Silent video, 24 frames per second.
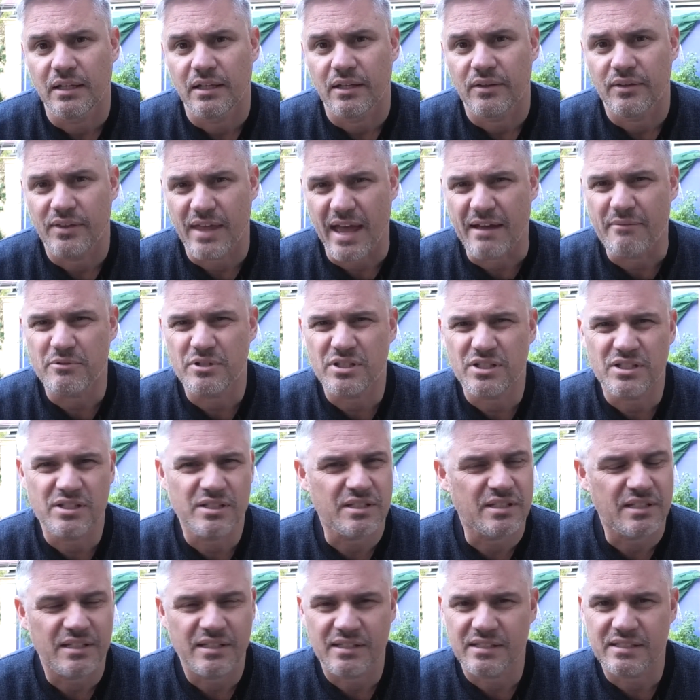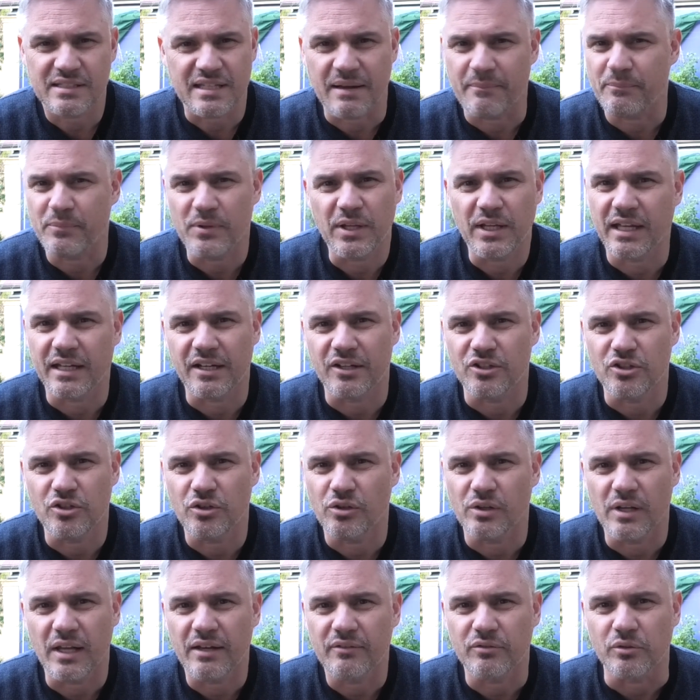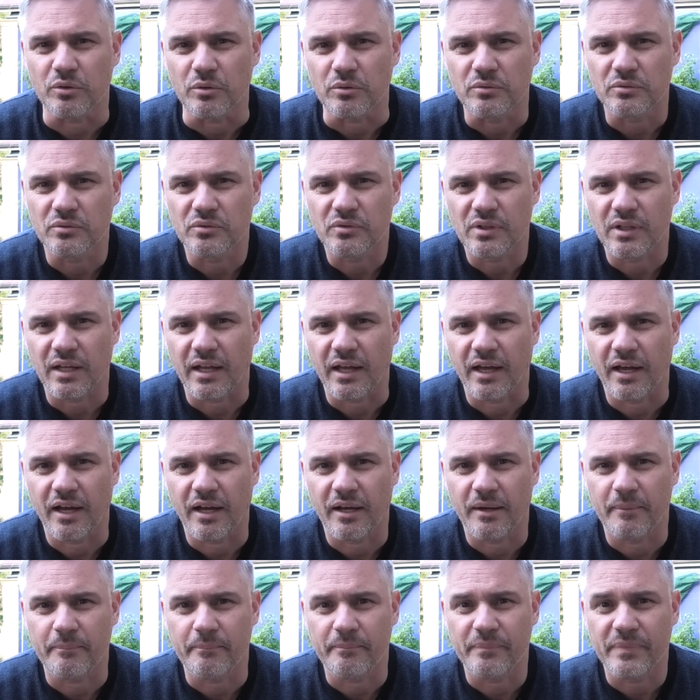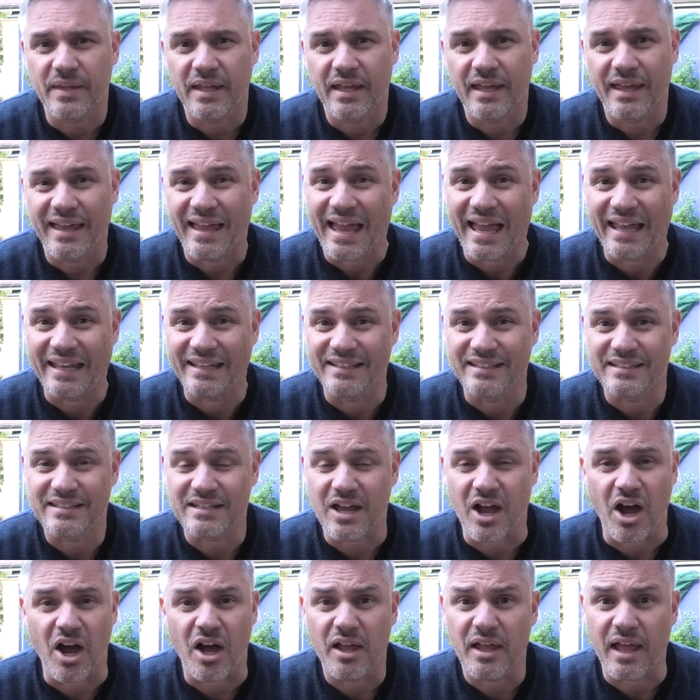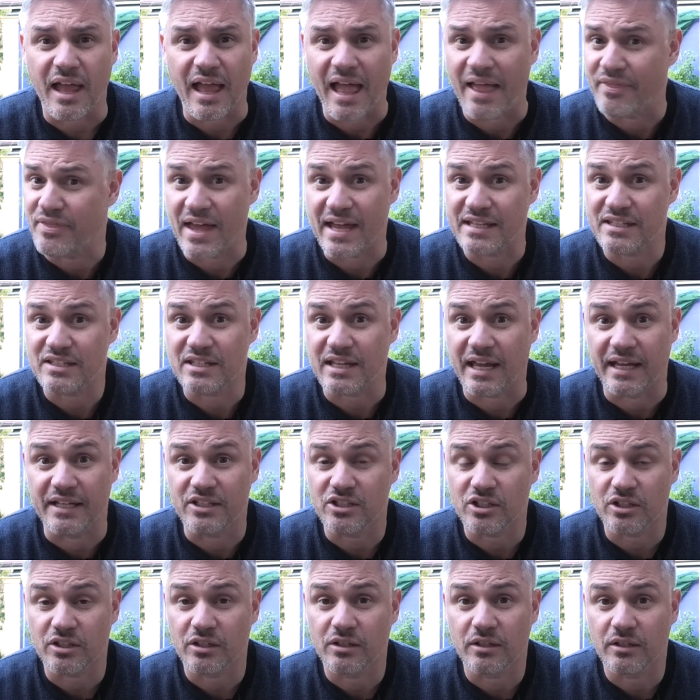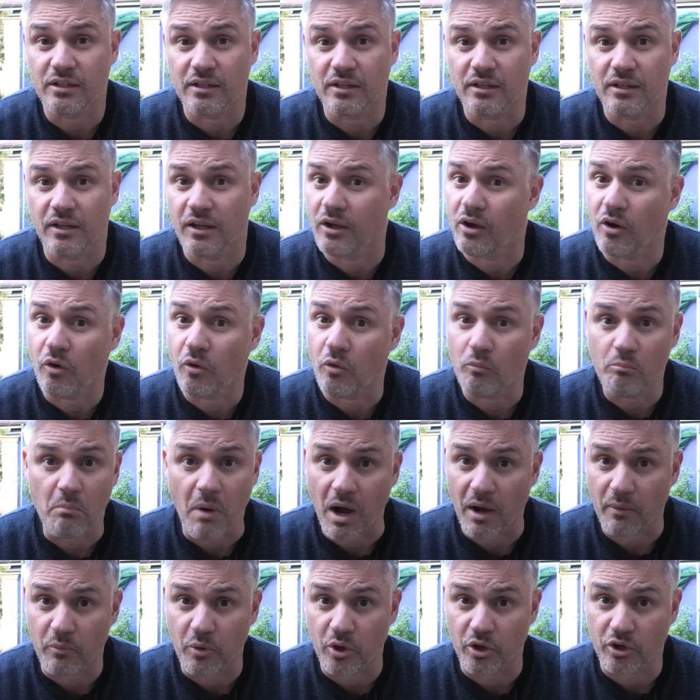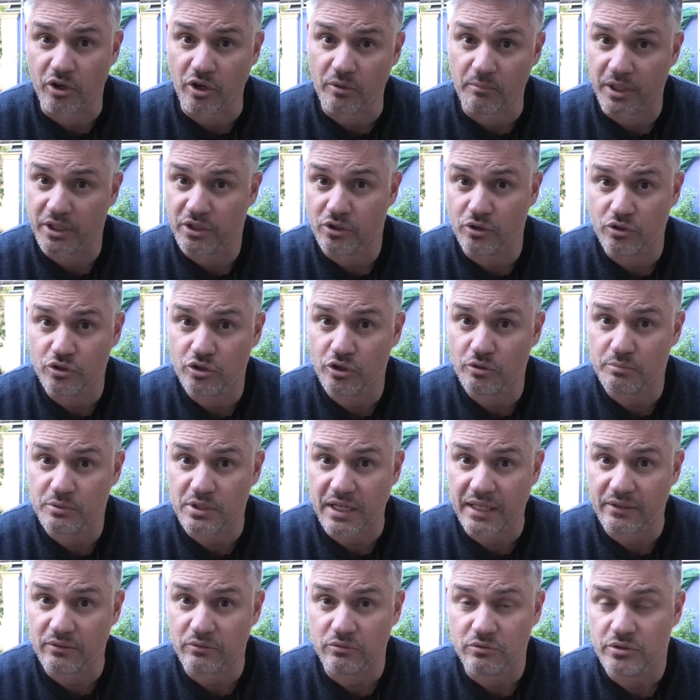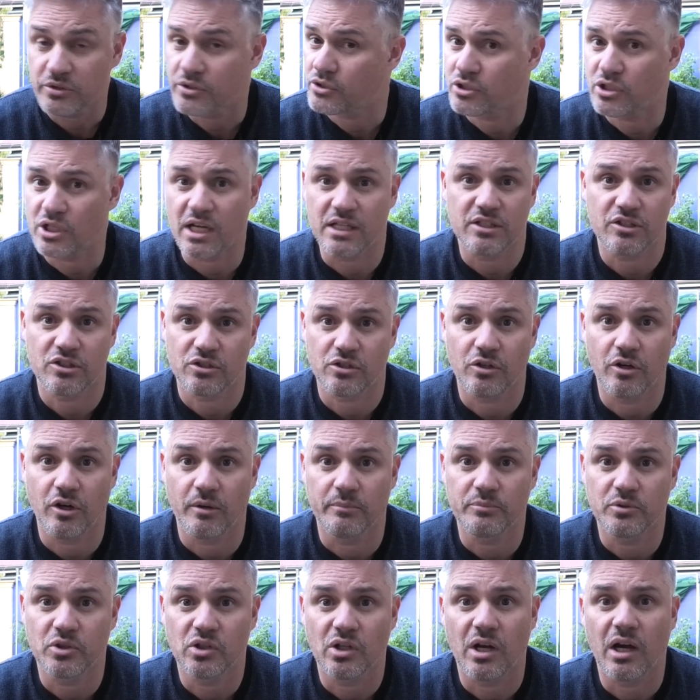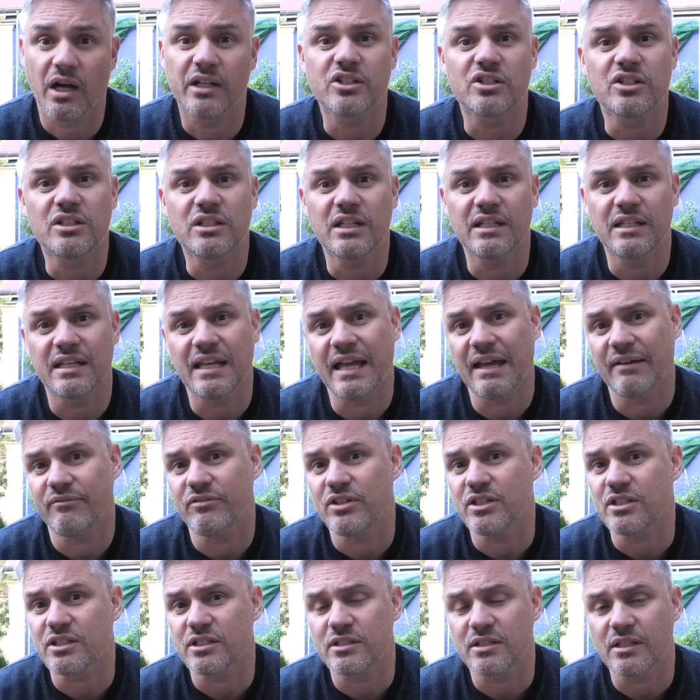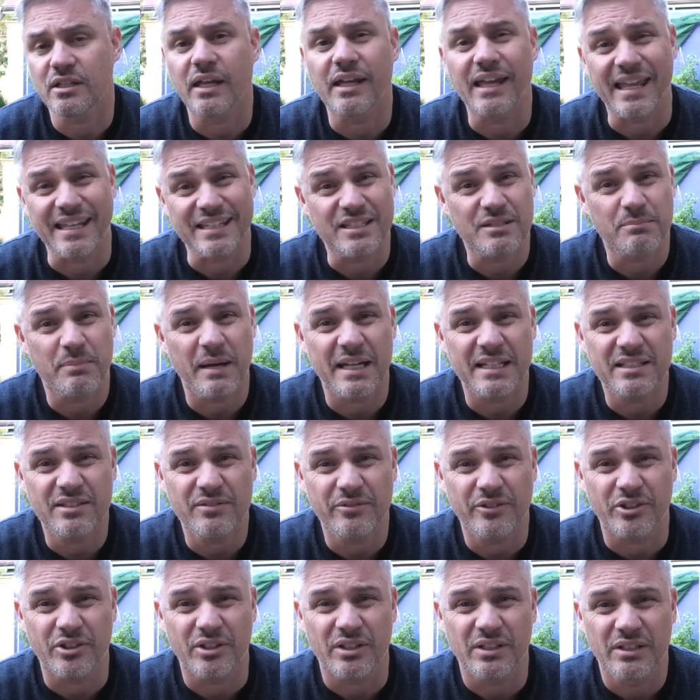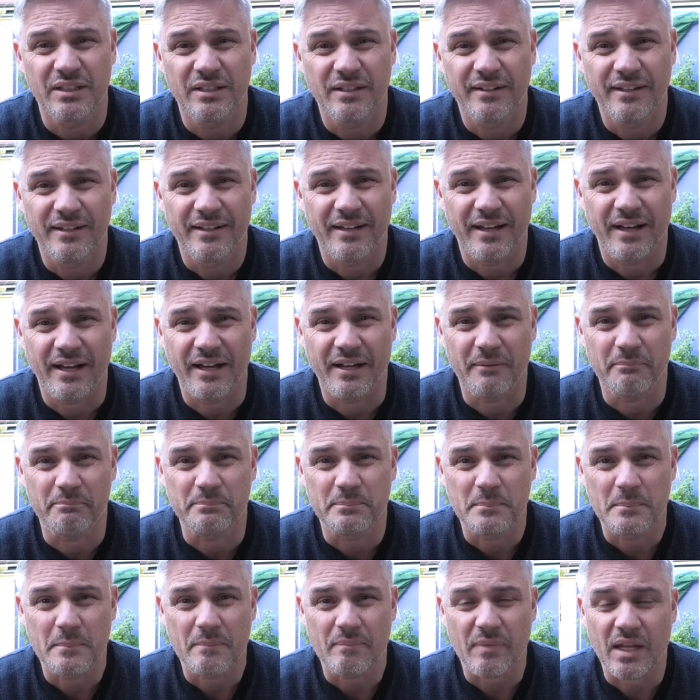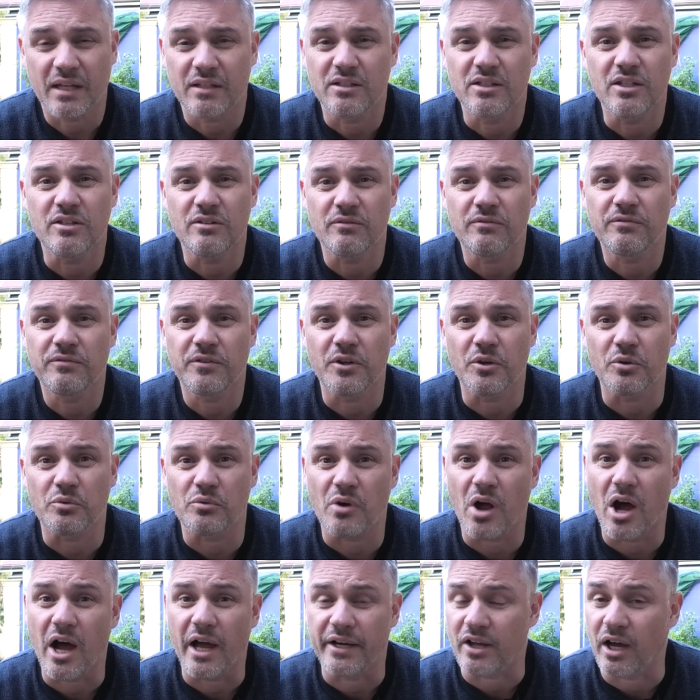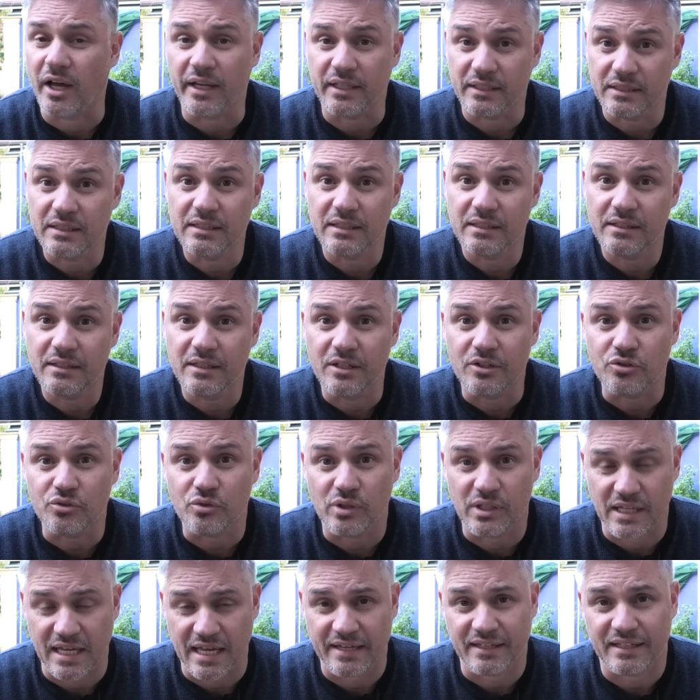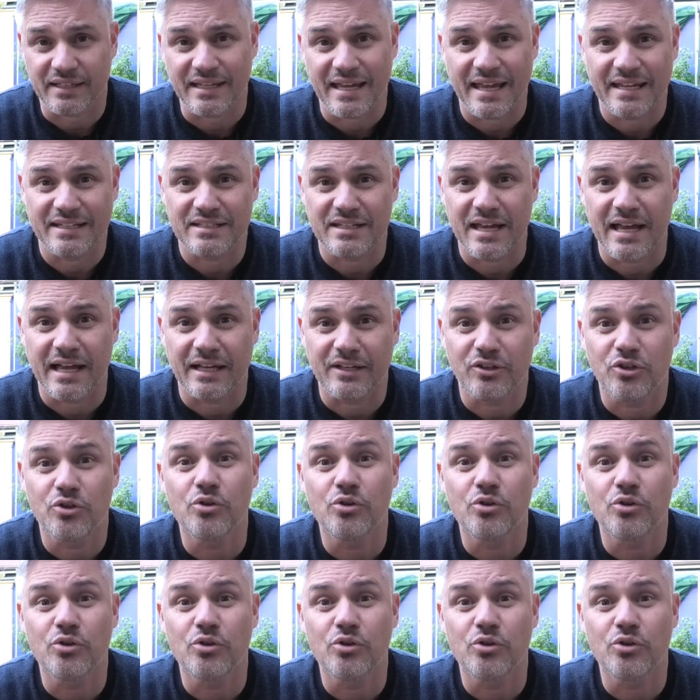that was something at a new level. And at that stage, my work on my YouTube channel just stopped. I just didn't have the headspace for it. It didn't feel right. I literally had a CATO